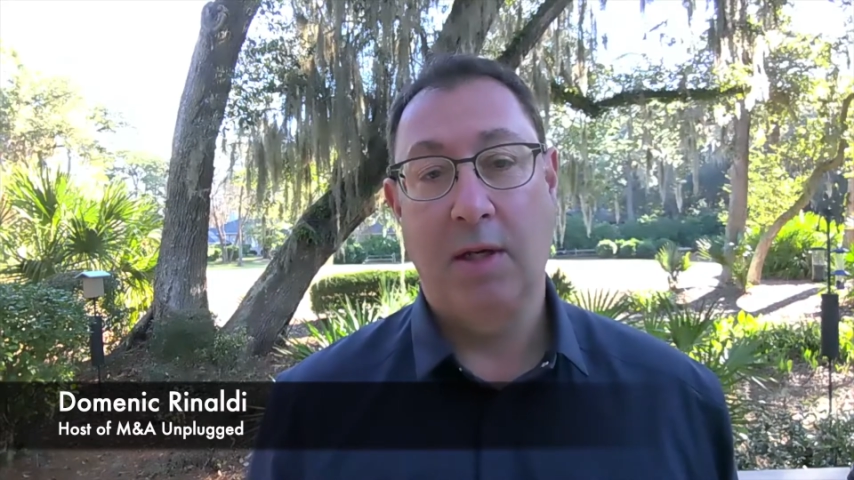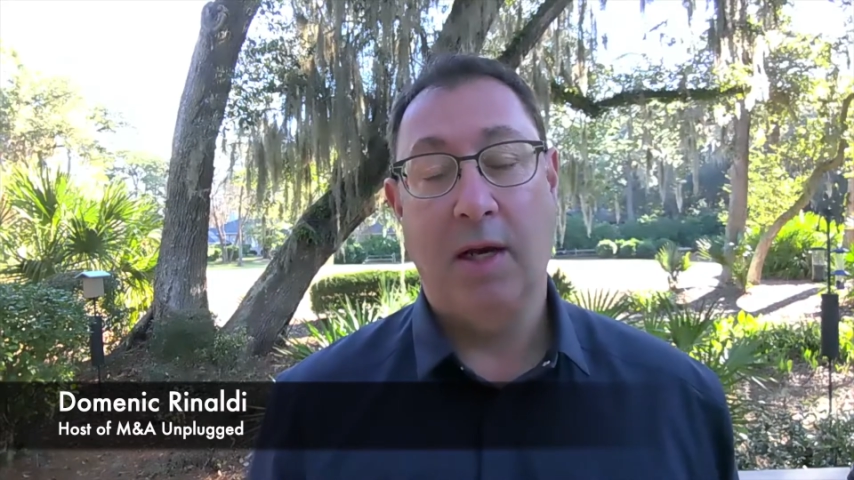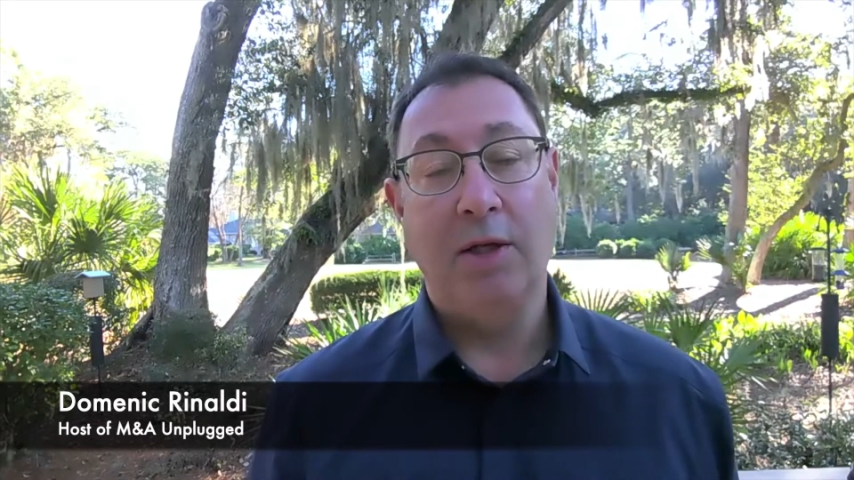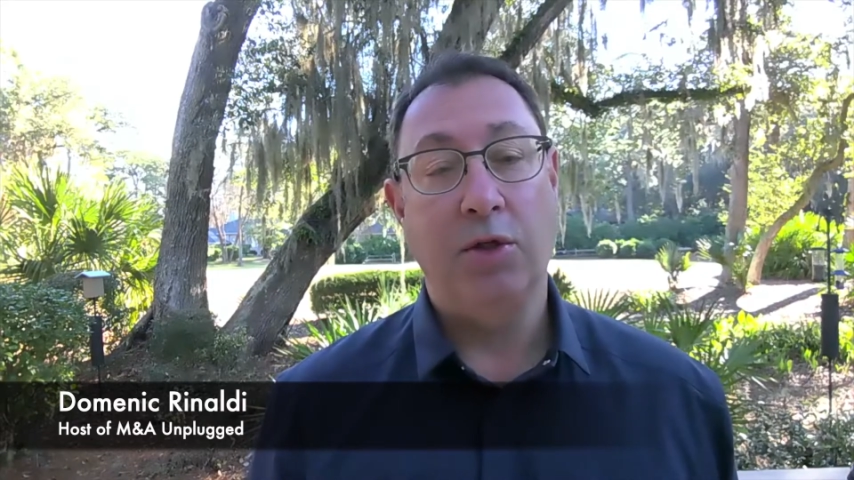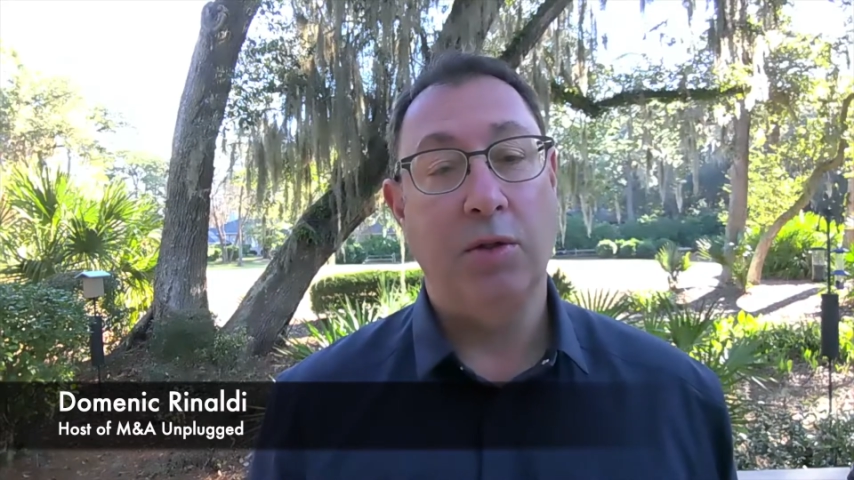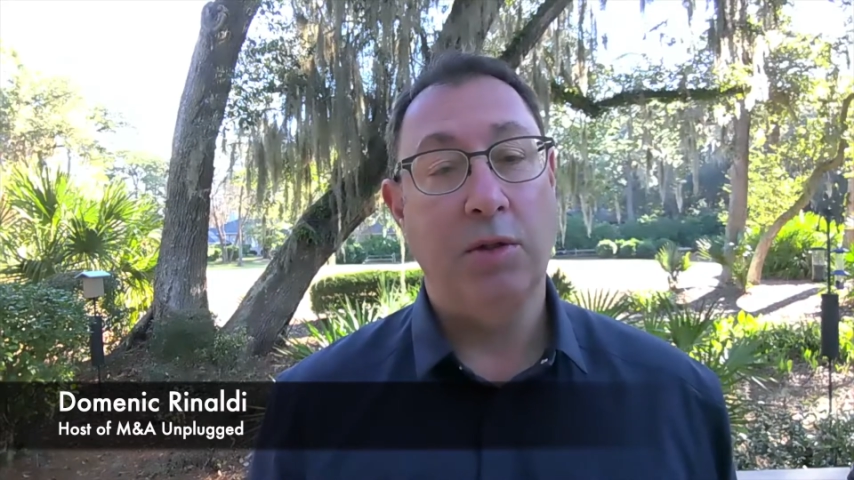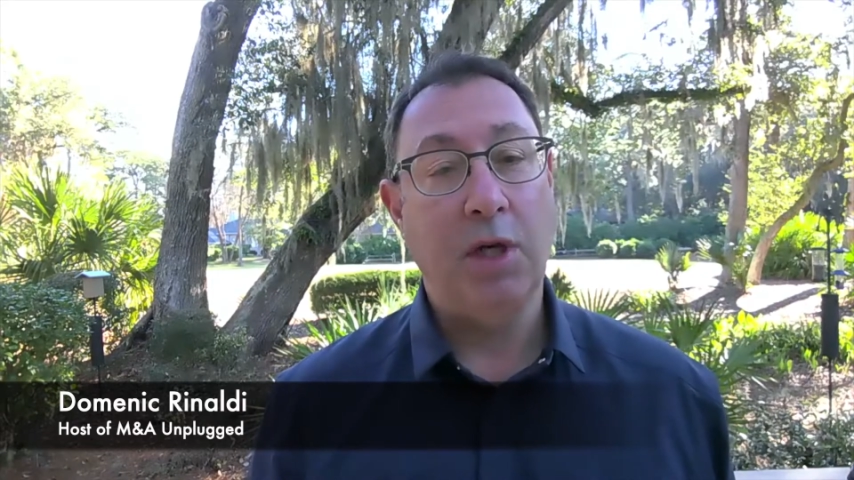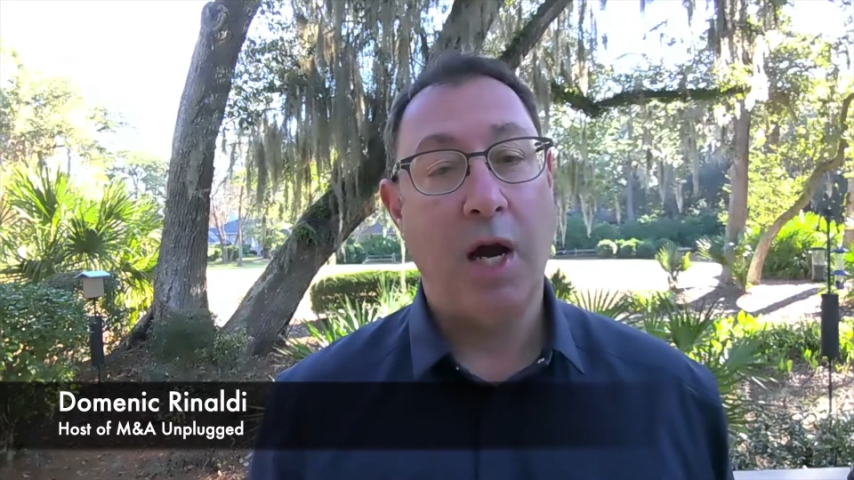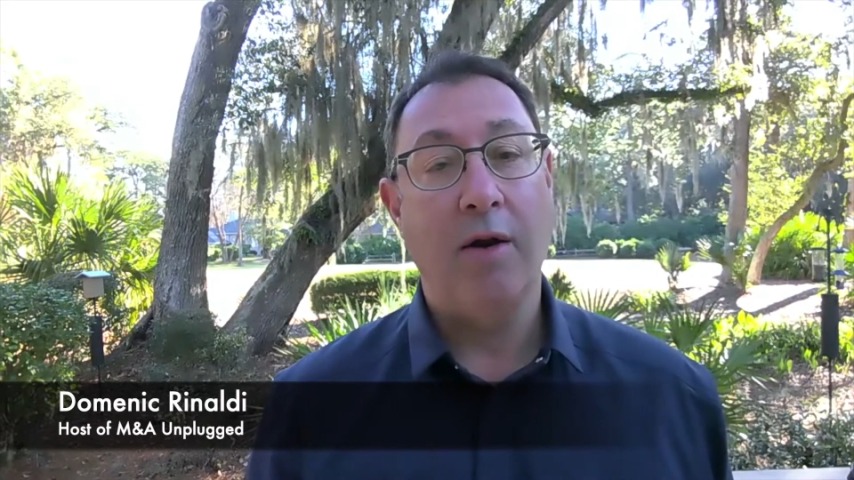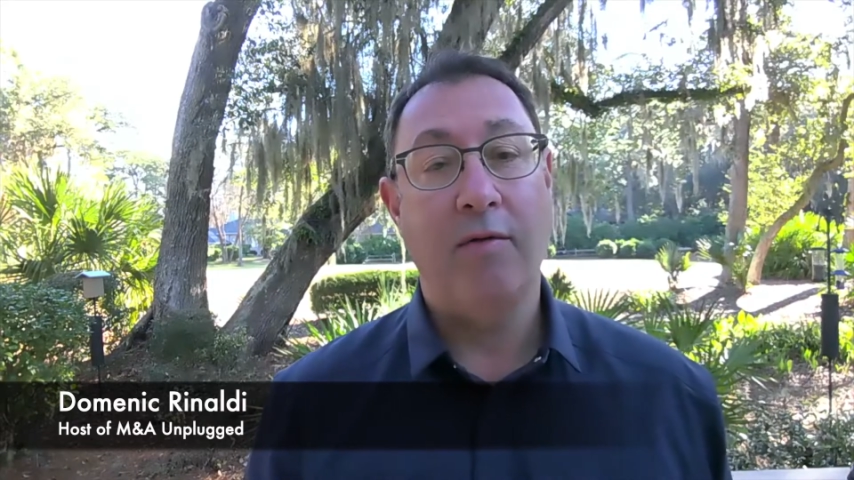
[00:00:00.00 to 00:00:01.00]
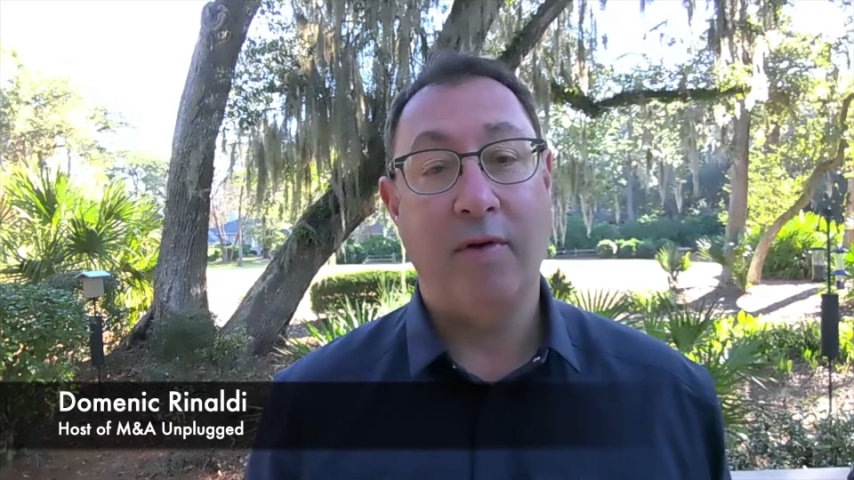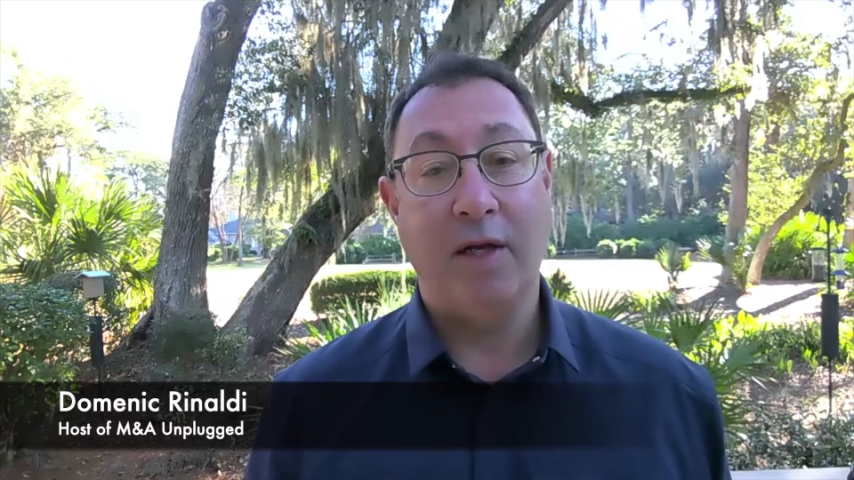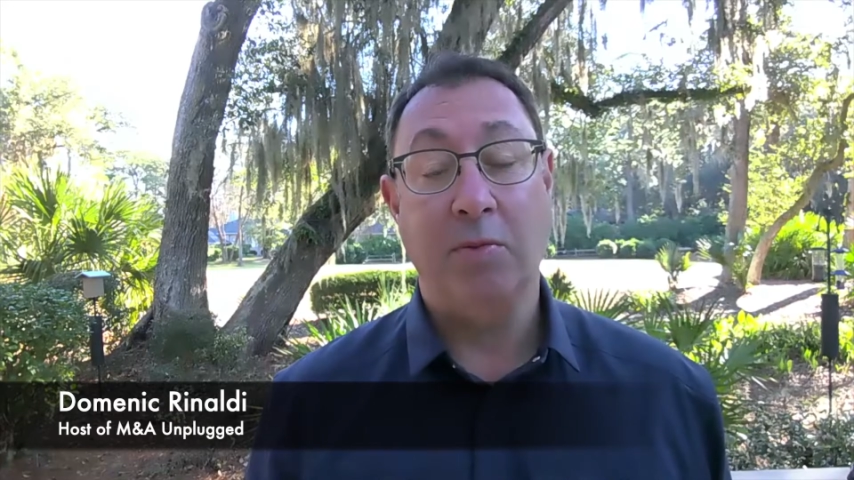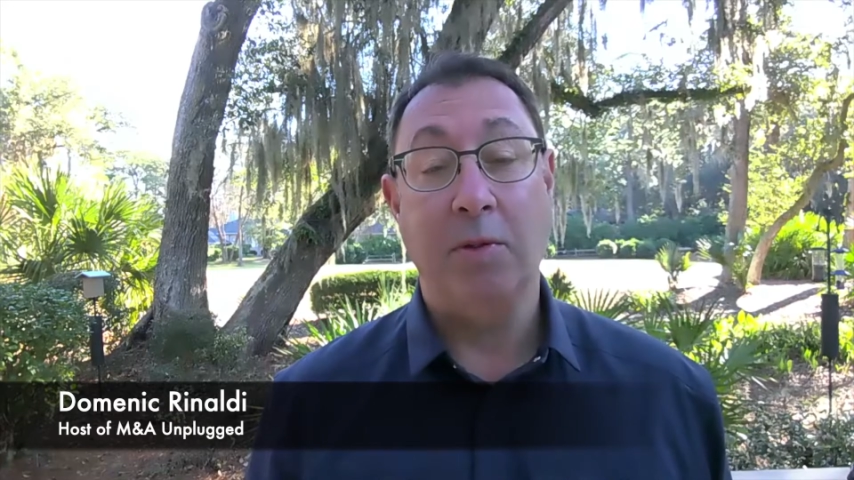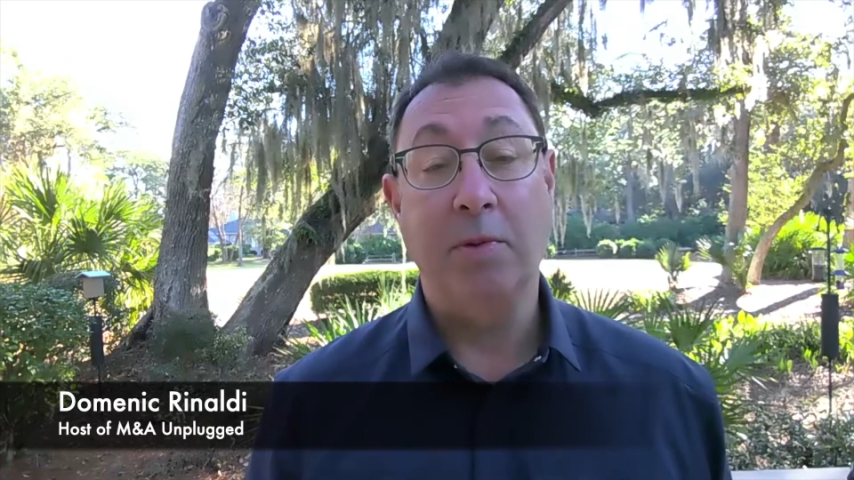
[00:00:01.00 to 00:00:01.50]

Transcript: as your entire investment